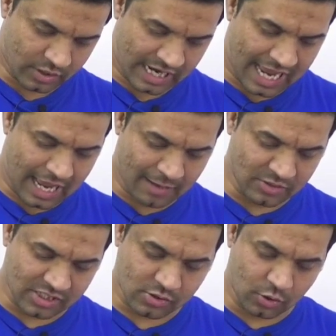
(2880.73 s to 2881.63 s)
Okay,
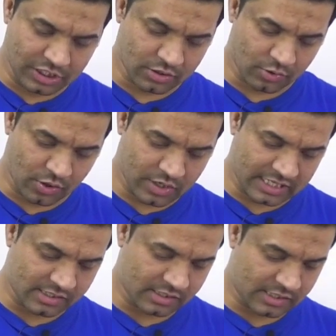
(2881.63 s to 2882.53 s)
I'm just going through
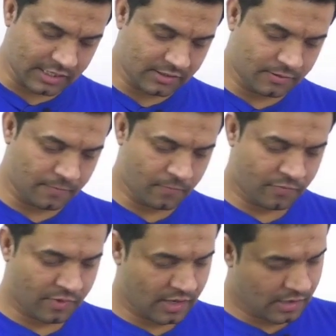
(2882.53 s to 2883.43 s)
your answers, guys.
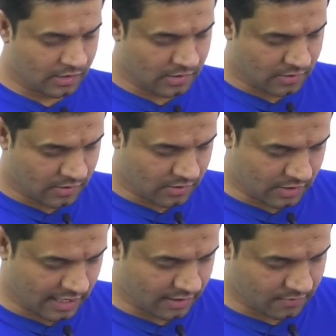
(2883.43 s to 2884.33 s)

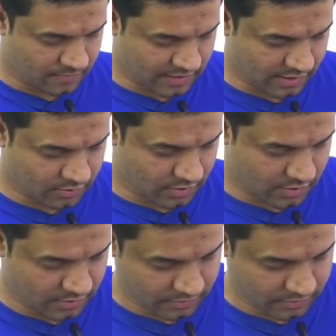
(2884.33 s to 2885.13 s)
Right, very good.